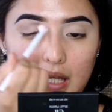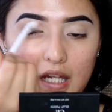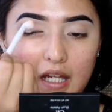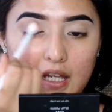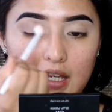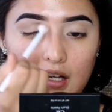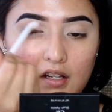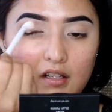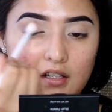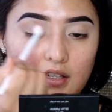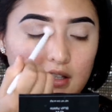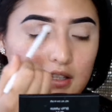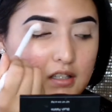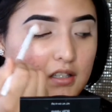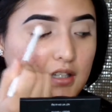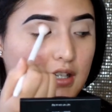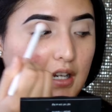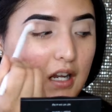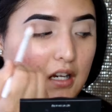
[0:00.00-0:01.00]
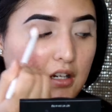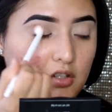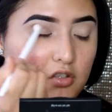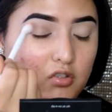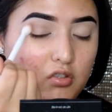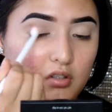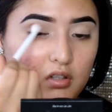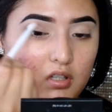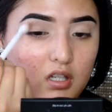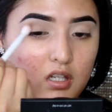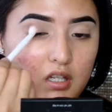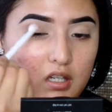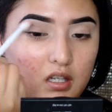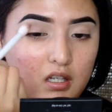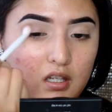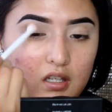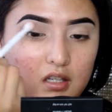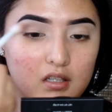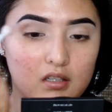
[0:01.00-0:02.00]
hand than it actually
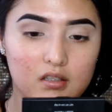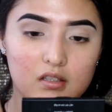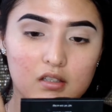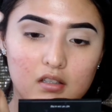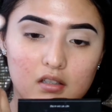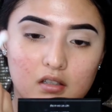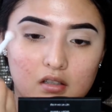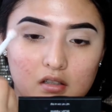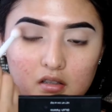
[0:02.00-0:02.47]
is.